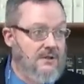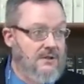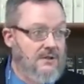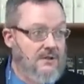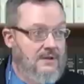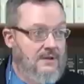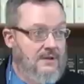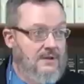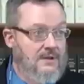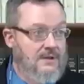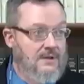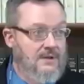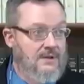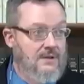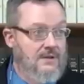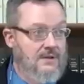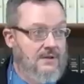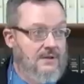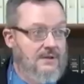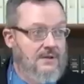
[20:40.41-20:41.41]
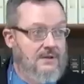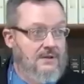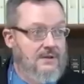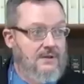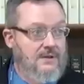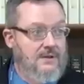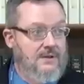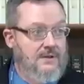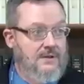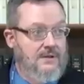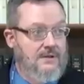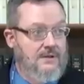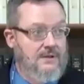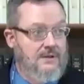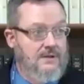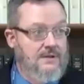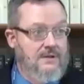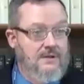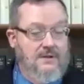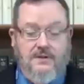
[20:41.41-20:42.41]

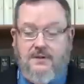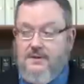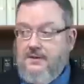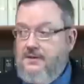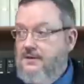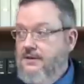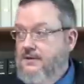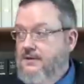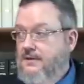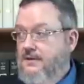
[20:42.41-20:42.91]
(silence)